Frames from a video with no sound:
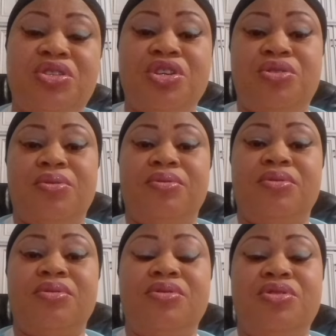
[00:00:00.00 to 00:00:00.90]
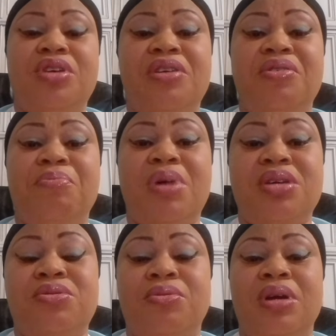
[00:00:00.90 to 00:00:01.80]
Station sharing
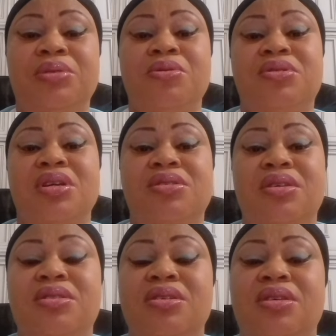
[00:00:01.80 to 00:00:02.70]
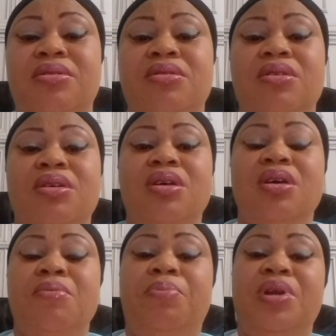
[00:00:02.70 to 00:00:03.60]
masks to Edo State citizens.
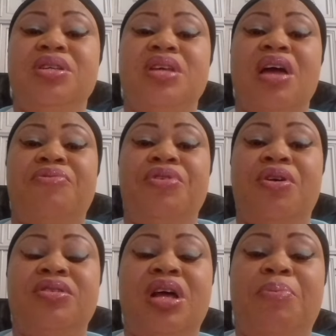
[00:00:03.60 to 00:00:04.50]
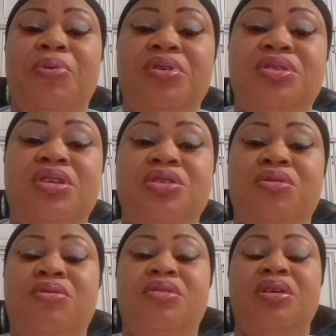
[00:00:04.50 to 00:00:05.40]
Please, every other police
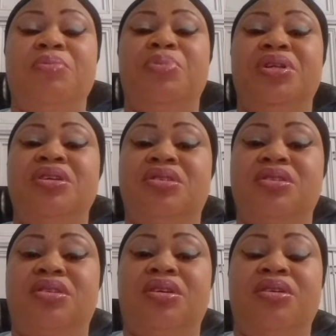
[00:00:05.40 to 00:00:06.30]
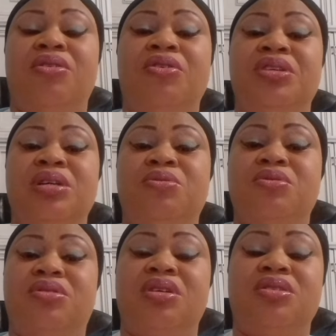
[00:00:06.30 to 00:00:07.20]
station in Benin City or in Edo
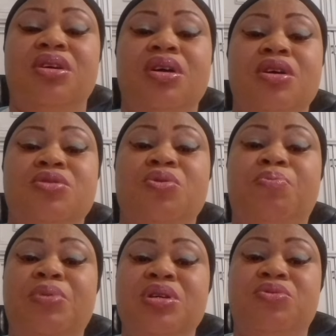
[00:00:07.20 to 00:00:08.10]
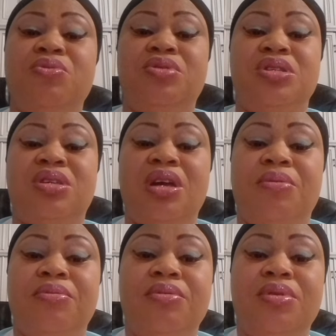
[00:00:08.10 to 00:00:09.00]
State should please do the same.